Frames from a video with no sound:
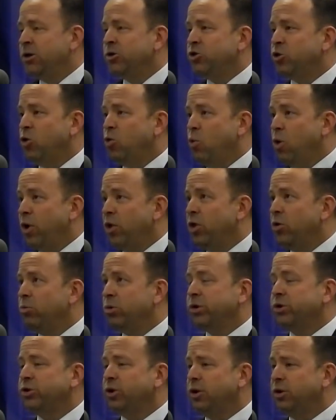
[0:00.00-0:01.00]
So what are the
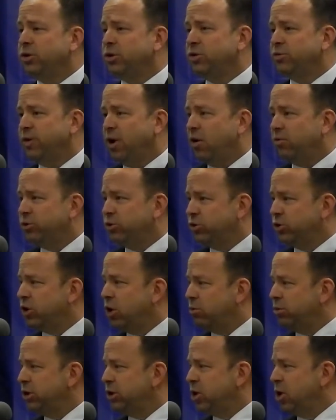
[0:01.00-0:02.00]
results of officers
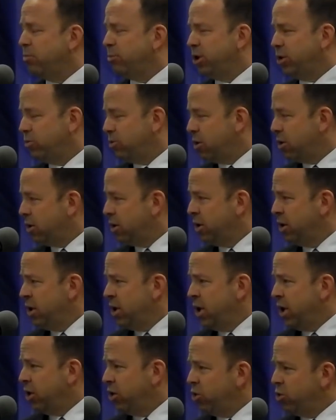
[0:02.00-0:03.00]
always coming to work
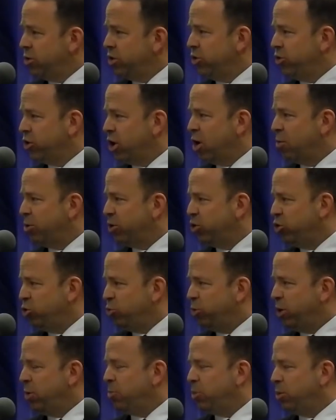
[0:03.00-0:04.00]
and doing the job of
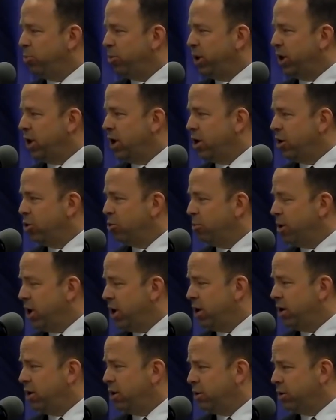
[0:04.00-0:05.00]
2 people being
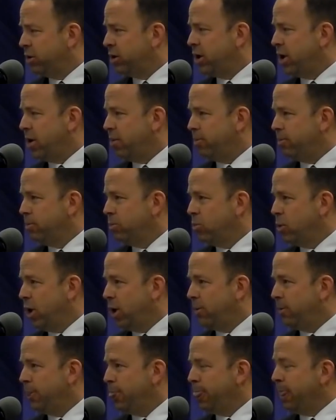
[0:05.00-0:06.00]
undermanned all the time?
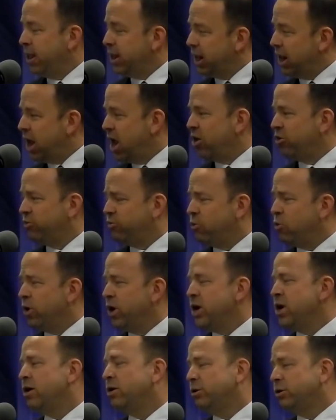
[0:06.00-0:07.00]
Well, in the last 4
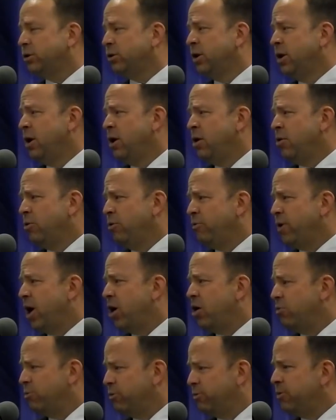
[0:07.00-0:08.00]
years, we've
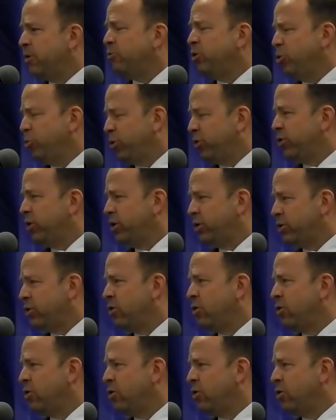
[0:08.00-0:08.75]
had over 50%